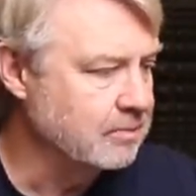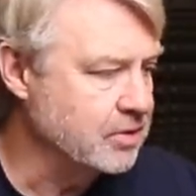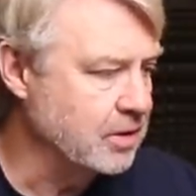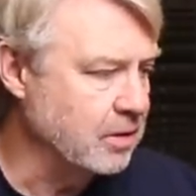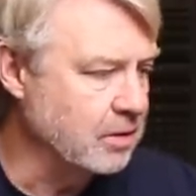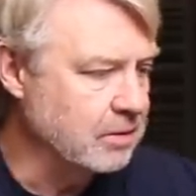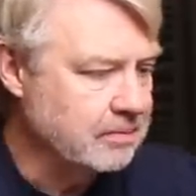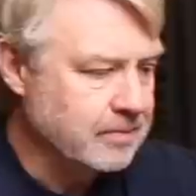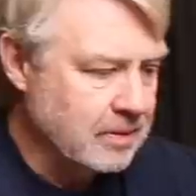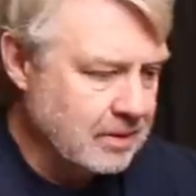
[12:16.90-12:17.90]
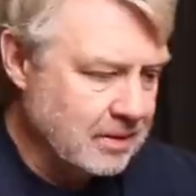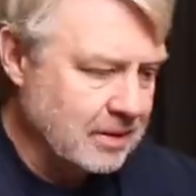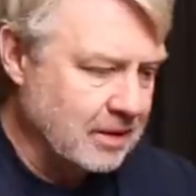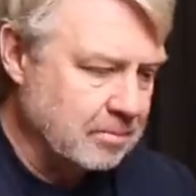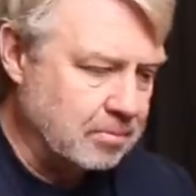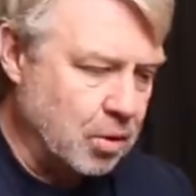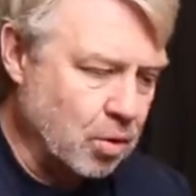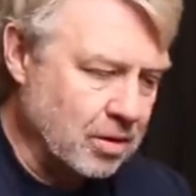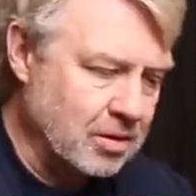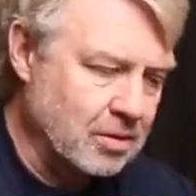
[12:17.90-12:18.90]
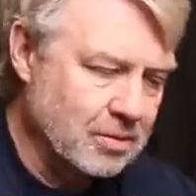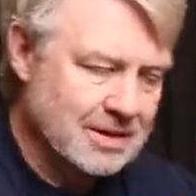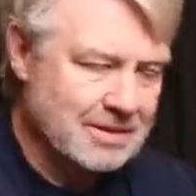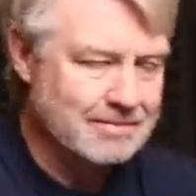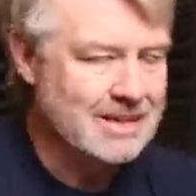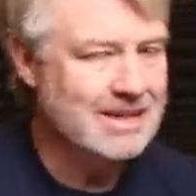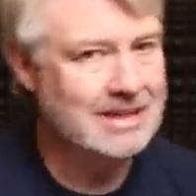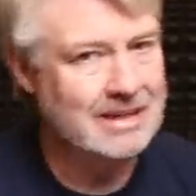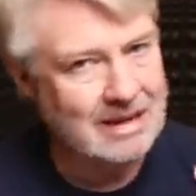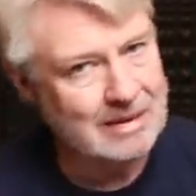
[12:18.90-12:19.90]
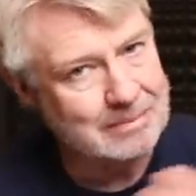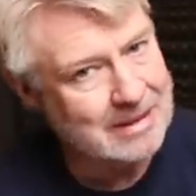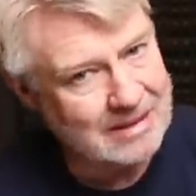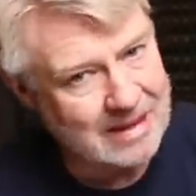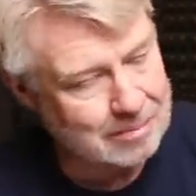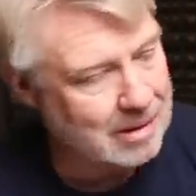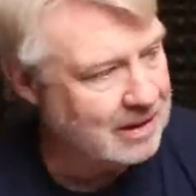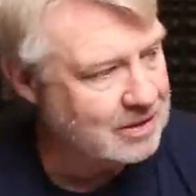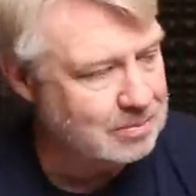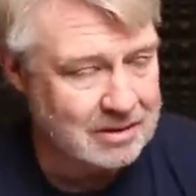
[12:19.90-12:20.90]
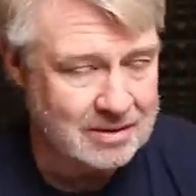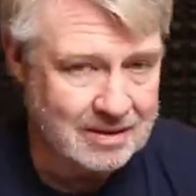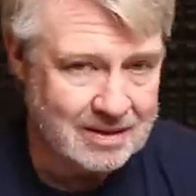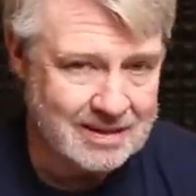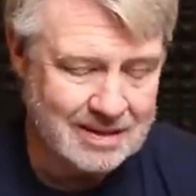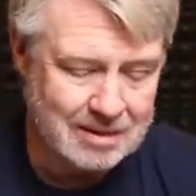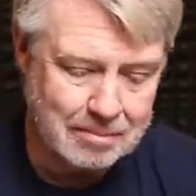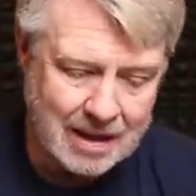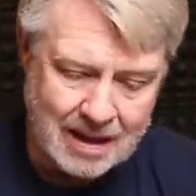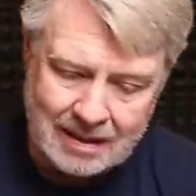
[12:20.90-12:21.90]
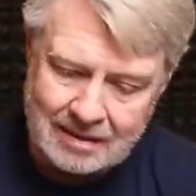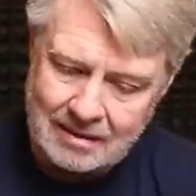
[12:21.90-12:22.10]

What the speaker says: So the port noise may not be that bad, especially that's at the back.